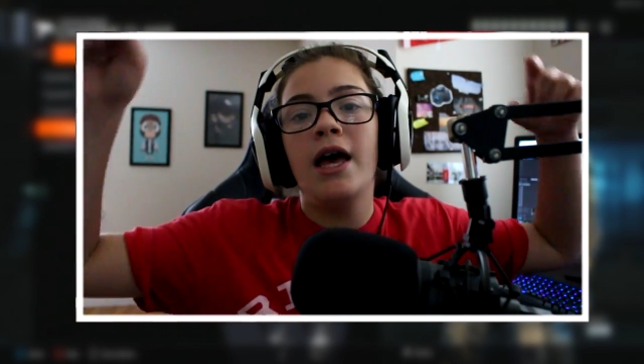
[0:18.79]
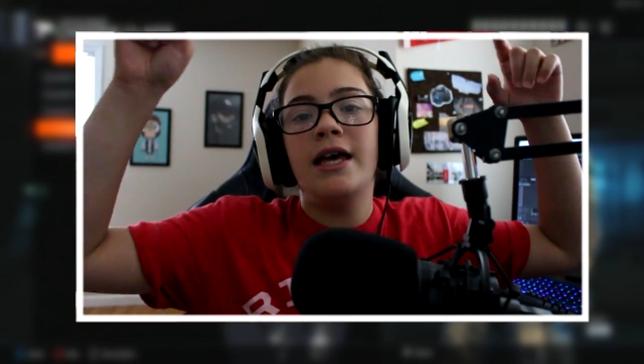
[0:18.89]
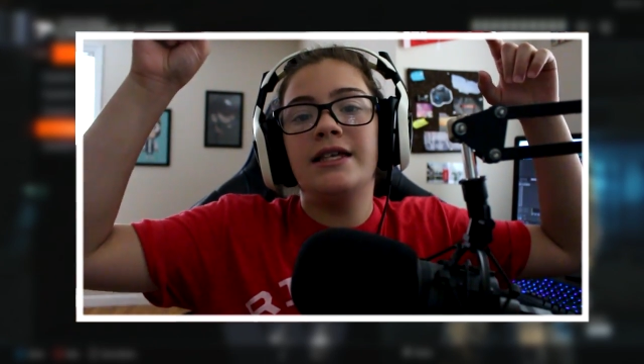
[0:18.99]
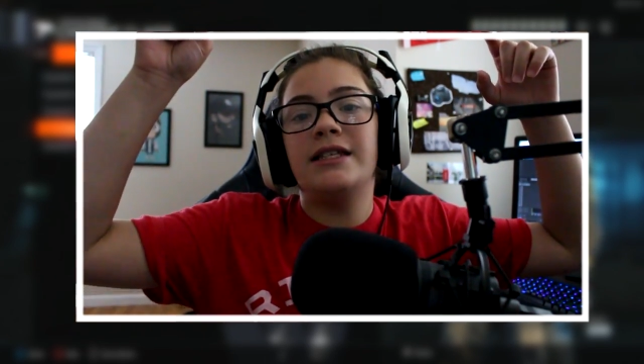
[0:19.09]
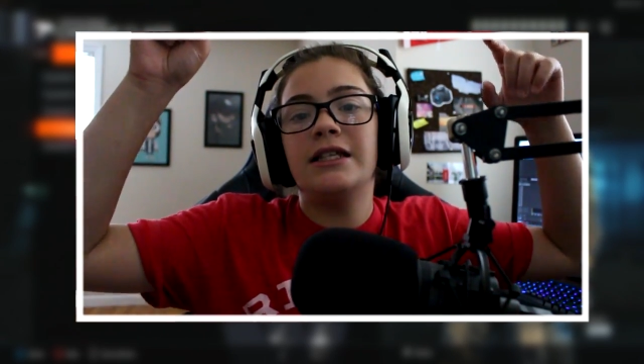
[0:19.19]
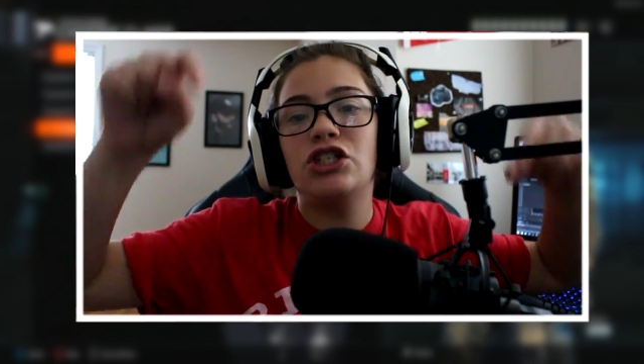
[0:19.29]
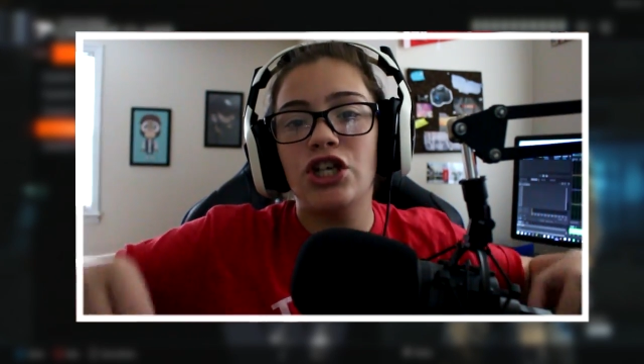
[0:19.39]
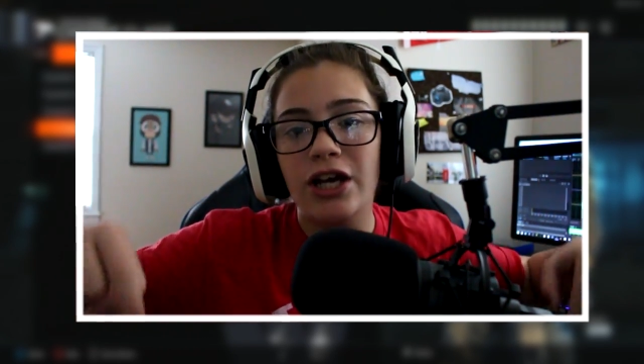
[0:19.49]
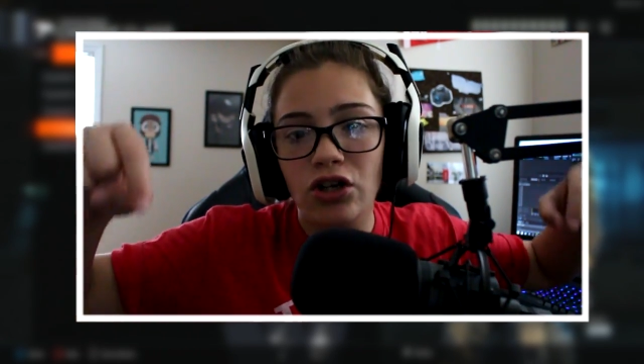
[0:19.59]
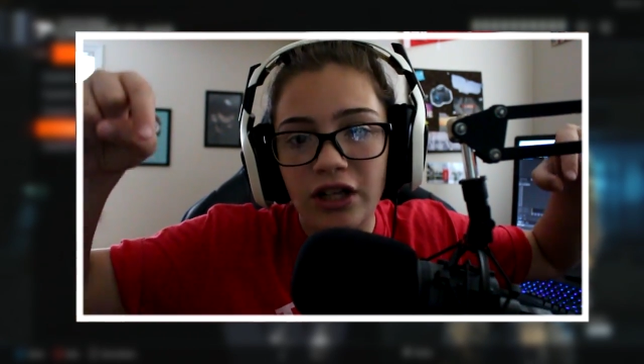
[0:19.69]
His
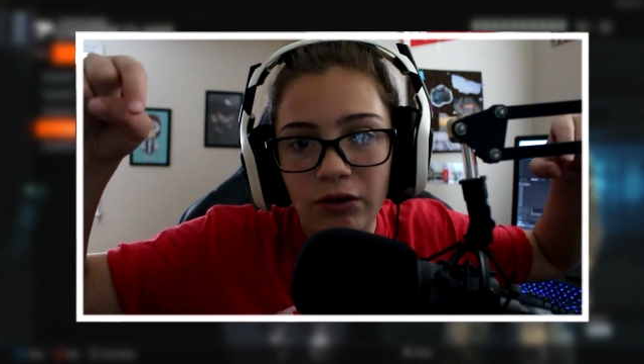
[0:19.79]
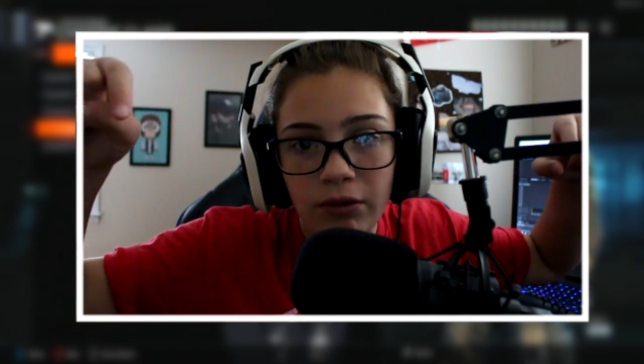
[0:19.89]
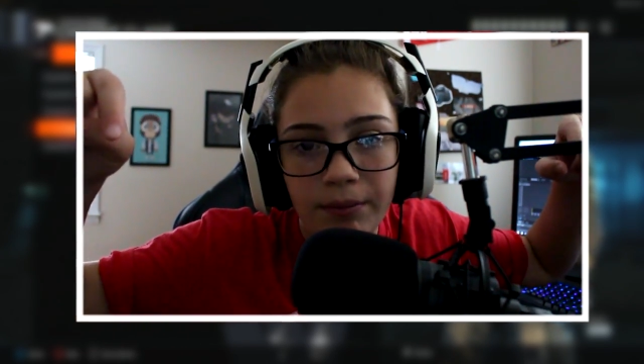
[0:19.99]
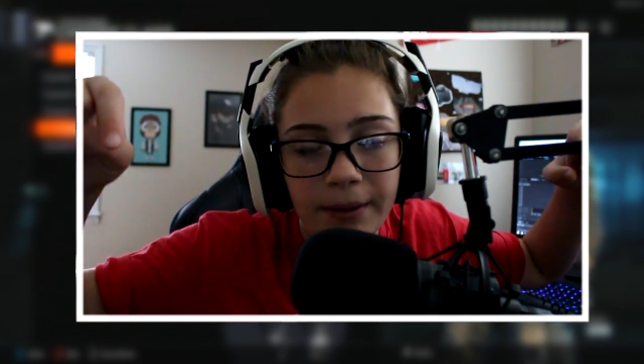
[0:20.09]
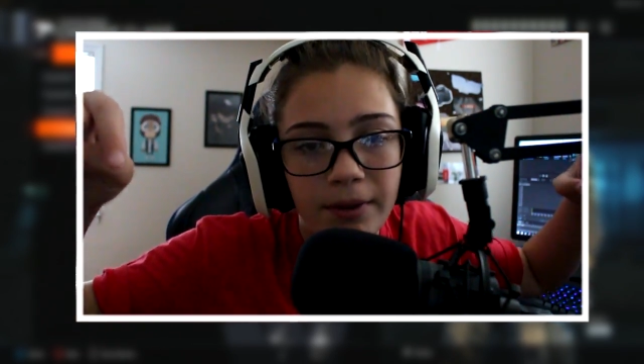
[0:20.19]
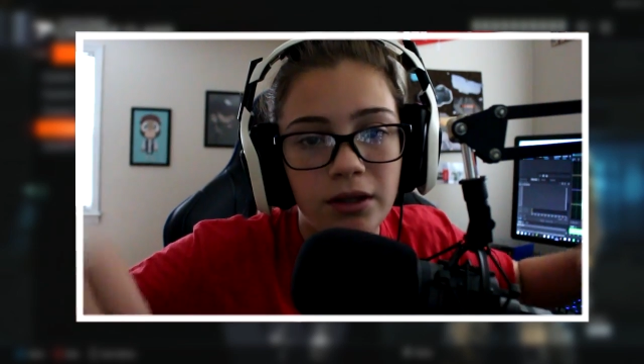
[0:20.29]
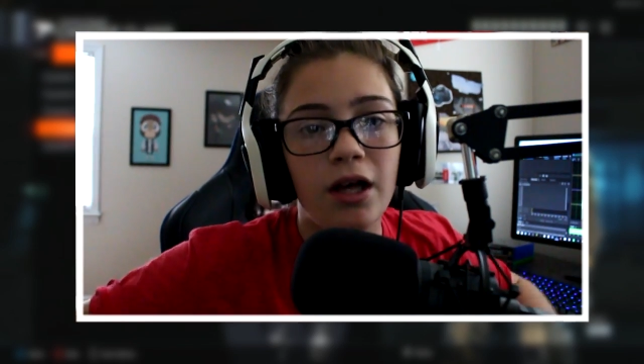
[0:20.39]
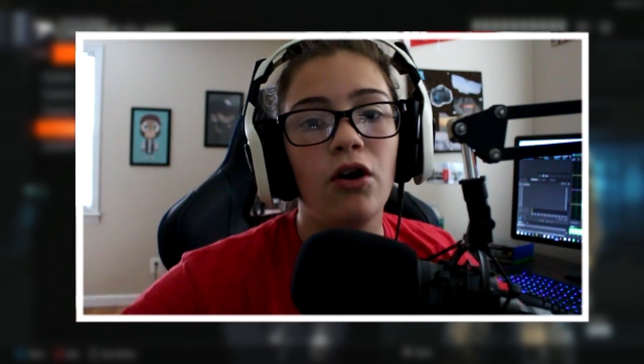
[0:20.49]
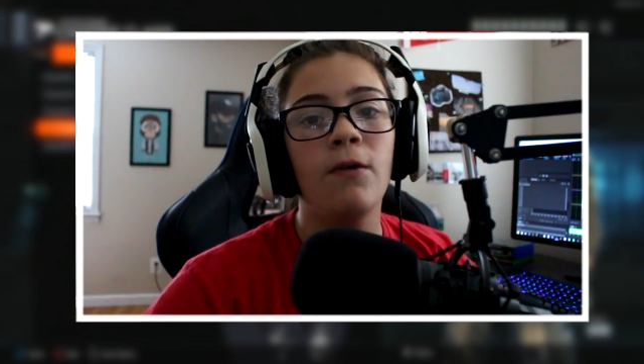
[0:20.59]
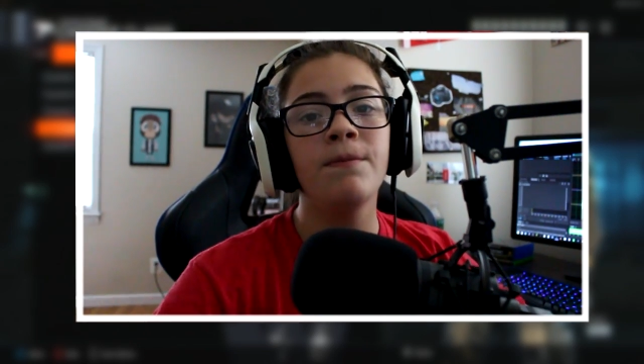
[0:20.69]
channel link will be
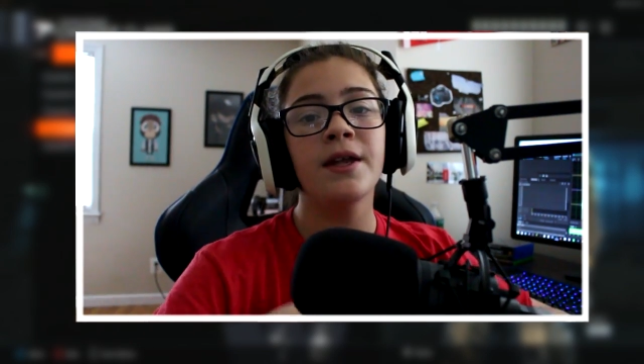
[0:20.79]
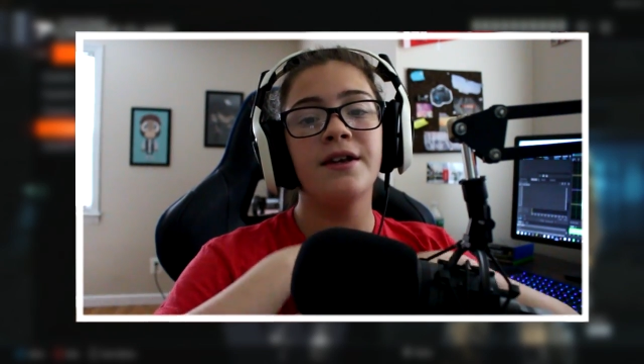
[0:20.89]
below.